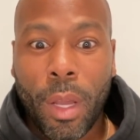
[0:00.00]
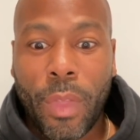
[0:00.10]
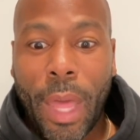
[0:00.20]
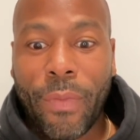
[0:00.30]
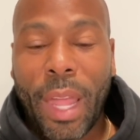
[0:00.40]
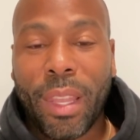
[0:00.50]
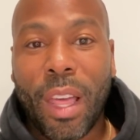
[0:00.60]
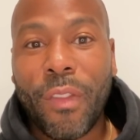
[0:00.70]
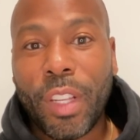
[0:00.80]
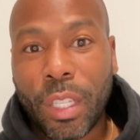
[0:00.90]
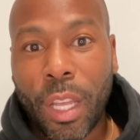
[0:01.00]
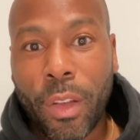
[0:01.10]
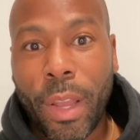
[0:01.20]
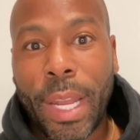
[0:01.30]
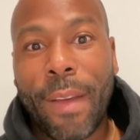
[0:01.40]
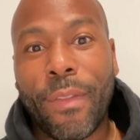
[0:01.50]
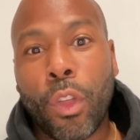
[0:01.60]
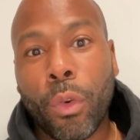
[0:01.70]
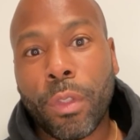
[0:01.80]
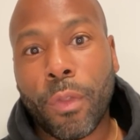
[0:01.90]
that love each other and have
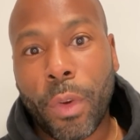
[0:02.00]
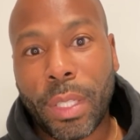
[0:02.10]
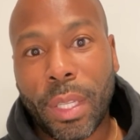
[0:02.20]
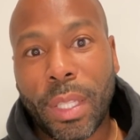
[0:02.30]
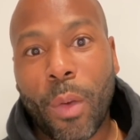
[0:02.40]
those voices